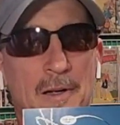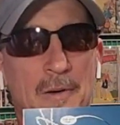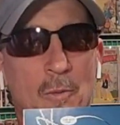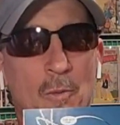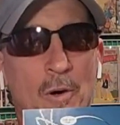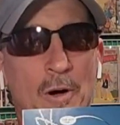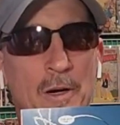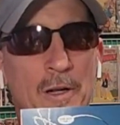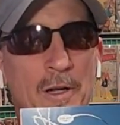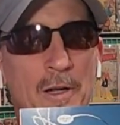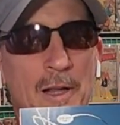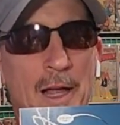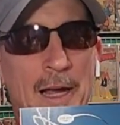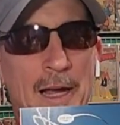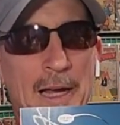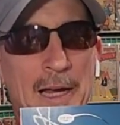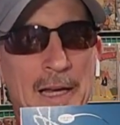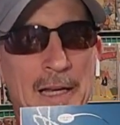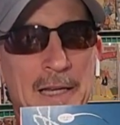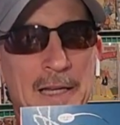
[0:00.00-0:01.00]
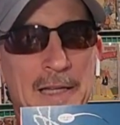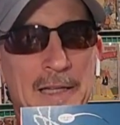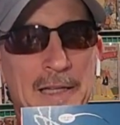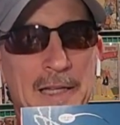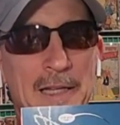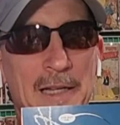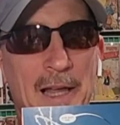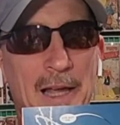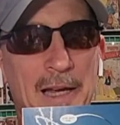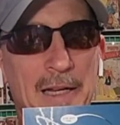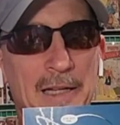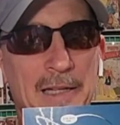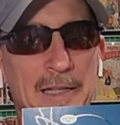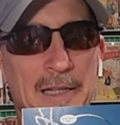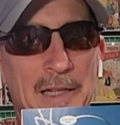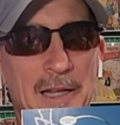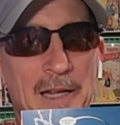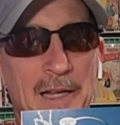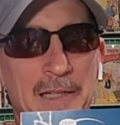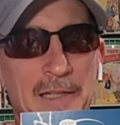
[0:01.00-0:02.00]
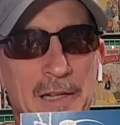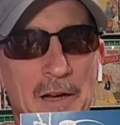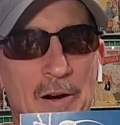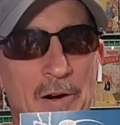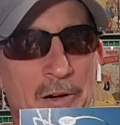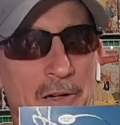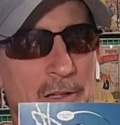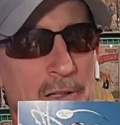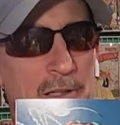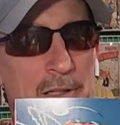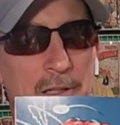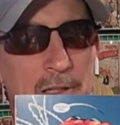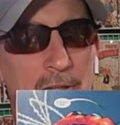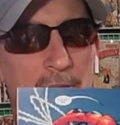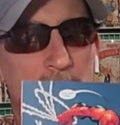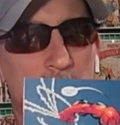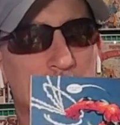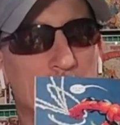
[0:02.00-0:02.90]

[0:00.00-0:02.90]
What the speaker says: What a lazy, lazy, lazy artist.